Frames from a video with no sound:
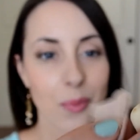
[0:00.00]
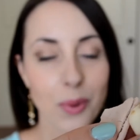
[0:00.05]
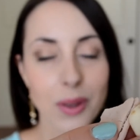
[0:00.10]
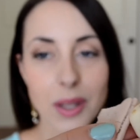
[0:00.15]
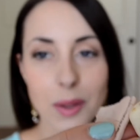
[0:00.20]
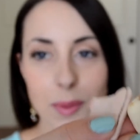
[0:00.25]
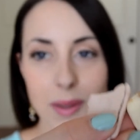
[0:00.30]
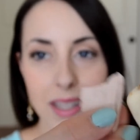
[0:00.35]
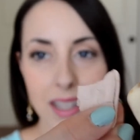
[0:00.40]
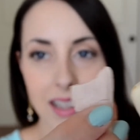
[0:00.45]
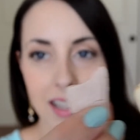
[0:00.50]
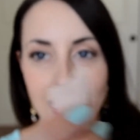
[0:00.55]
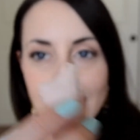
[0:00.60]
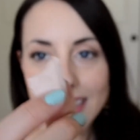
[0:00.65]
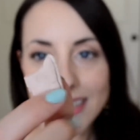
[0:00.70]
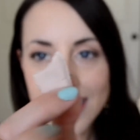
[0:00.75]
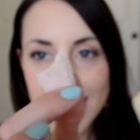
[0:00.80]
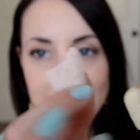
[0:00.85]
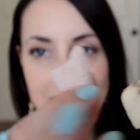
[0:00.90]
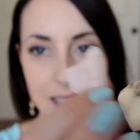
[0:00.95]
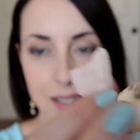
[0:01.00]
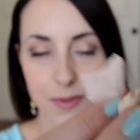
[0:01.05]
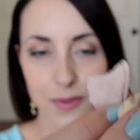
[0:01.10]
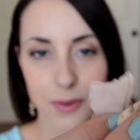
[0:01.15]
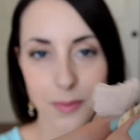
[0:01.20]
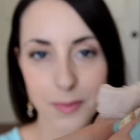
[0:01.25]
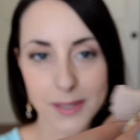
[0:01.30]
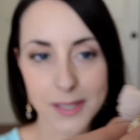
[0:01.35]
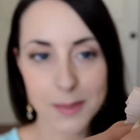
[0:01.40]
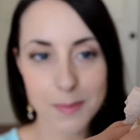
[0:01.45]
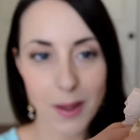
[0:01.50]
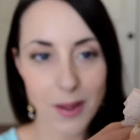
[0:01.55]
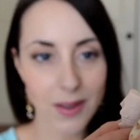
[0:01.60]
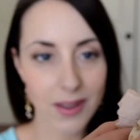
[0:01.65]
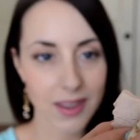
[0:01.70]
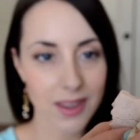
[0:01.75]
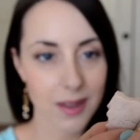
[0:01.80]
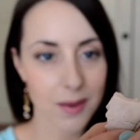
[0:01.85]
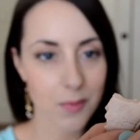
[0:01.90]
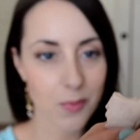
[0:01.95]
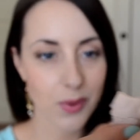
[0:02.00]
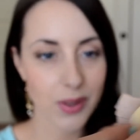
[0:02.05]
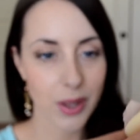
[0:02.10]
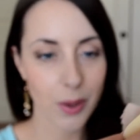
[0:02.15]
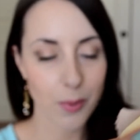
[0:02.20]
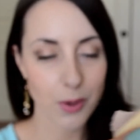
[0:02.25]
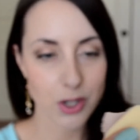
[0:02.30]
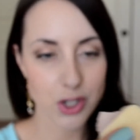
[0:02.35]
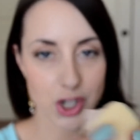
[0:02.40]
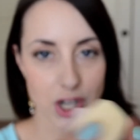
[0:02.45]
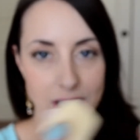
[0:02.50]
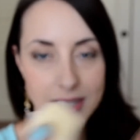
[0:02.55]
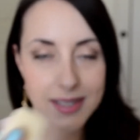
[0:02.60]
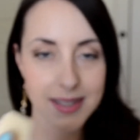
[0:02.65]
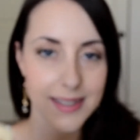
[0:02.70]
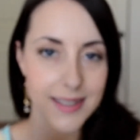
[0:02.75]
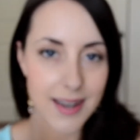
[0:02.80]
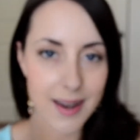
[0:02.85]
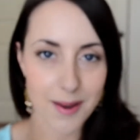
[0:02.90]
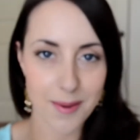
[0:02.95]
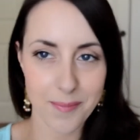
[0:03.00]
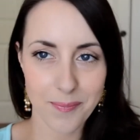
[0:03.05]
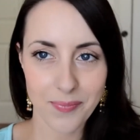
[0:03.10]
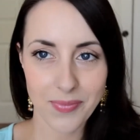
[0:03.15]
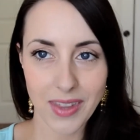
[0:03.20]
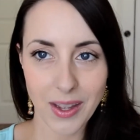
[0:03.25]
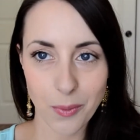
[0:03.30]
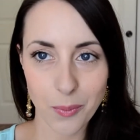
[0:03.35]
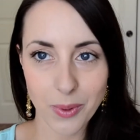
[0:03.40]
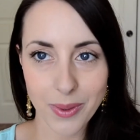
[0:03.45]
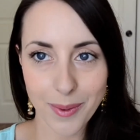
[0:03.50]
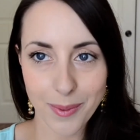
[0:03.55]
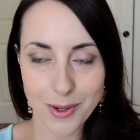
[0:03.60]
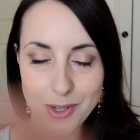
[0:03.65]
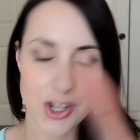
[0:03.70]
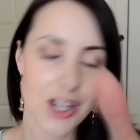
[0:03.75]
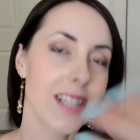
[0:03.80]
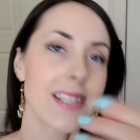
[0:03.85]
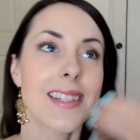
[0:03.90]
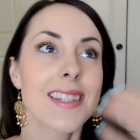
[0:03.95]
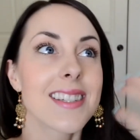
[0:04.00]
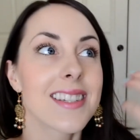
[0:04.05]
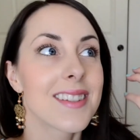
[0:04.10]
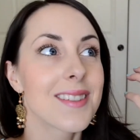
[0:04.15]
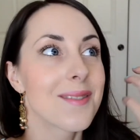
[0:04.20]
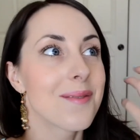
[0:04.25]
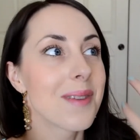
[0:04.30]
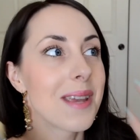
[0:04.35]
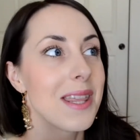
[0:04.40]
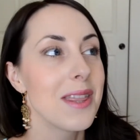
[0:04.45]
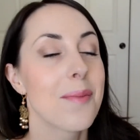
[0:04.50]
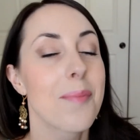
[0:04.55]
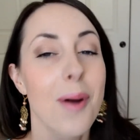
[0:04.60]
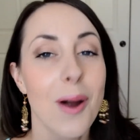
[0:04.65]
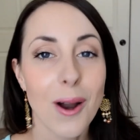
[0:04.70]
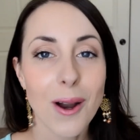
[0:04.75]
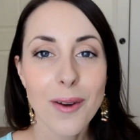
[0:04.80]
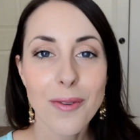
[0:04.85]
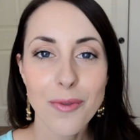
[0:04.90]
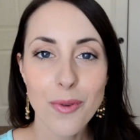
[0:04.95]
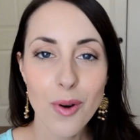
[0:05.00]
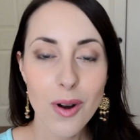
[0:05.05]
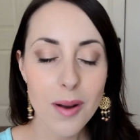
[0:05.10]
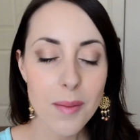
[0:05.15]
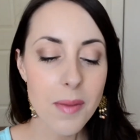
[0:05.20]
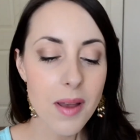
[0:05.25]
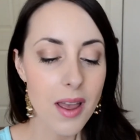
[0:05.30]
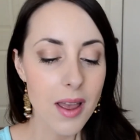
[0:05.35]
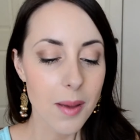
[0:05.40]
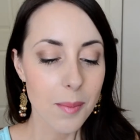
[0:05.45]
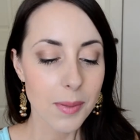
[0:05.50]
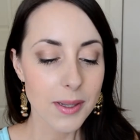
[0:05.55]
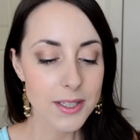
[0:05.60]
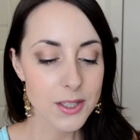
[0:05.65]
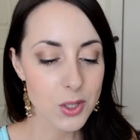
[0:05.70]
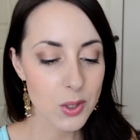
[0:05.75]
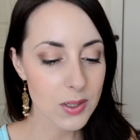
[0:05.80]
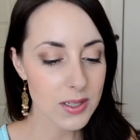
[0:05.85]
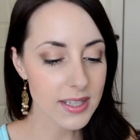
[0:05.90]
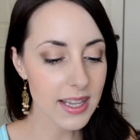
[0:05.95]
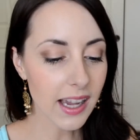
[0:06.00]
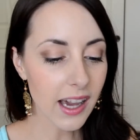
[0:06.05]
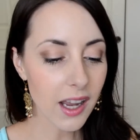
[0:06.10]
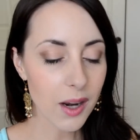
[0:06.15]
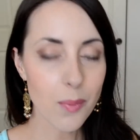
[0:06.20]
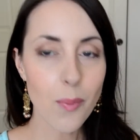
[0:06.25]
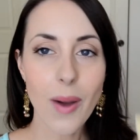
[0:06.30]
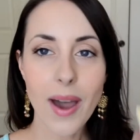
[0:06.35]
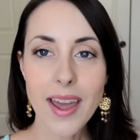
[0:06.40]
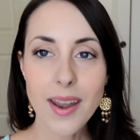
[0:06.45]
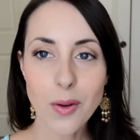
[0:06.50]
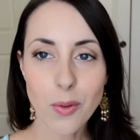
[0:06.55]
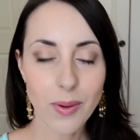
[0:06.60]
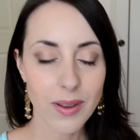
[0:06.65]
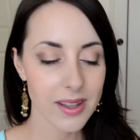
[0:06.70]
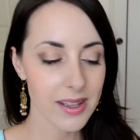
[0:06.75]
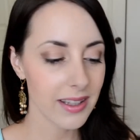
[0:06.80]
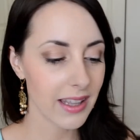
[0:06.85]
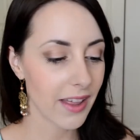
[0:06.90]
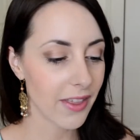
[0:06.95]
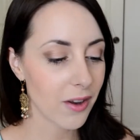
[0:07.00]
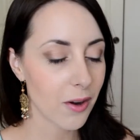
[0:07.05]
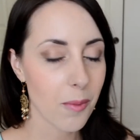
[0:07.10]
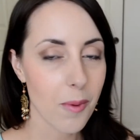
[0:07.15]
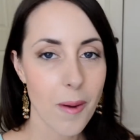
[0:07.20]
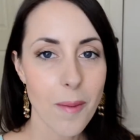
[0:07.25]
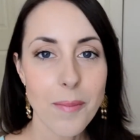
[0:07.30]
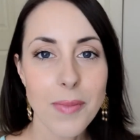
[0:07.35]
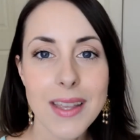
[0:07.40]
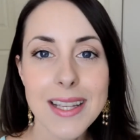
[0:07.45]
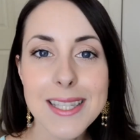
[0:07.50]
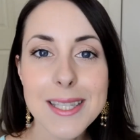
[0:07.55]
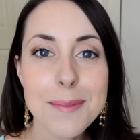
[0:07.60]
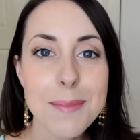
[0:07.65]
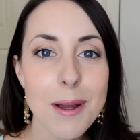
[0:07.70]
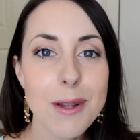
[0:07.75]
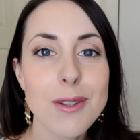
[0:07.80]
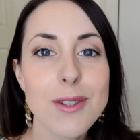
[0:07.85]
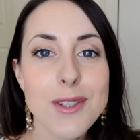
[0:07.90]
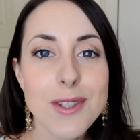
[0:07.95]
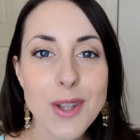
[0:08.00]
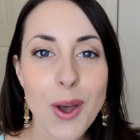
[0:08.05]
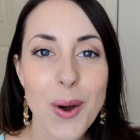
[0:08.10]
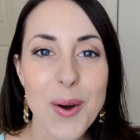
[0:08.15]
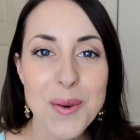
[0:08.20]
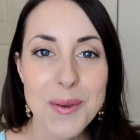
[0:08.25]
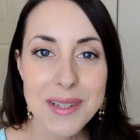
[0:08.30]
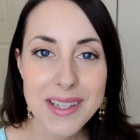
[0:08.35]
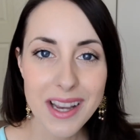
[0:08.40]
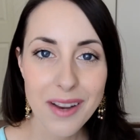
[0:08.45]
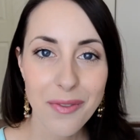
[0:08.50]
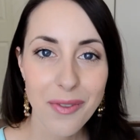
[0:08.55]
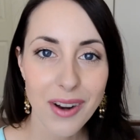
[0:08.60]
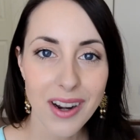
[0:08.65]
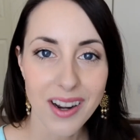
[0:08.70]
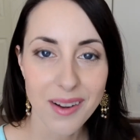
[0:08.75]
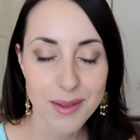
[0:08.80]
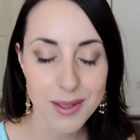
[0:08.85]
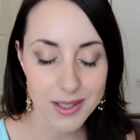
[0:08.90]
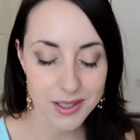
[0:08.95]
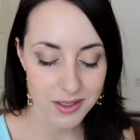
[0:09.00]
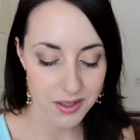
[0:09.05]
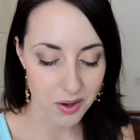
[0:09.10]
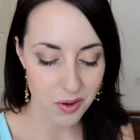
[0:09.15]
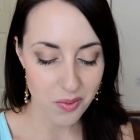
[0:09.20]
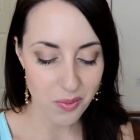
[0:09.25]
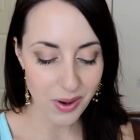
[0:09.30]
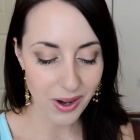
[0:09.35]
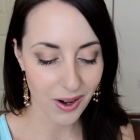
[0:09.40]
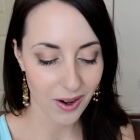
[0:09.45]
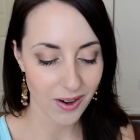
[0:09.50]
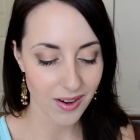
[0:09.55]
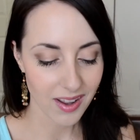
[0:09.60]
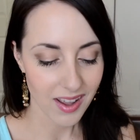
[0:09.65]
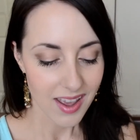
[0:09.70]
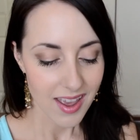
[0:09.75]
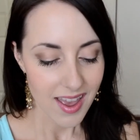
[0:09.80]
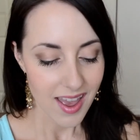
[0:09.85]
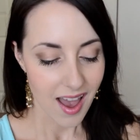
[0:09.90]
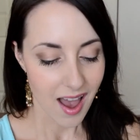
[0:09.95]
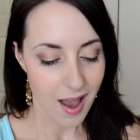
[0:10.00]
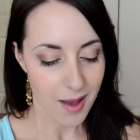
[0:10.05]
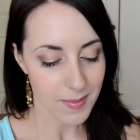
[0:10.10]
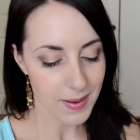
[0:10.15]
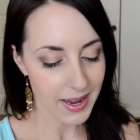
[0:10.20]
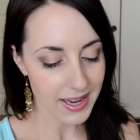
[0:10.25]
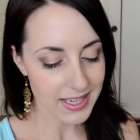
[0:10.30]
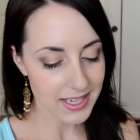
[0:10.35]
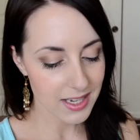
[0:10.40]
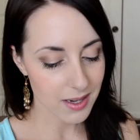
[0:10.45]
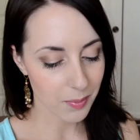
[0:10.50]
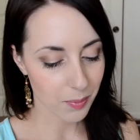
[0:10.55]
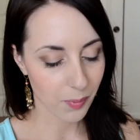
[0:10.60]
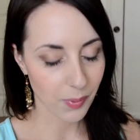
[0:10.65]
really liked these from smelling them when they were just, in the bar form, but as soon as I got them wet and really lathered them up, they smelled so different. It was so weird. I ended up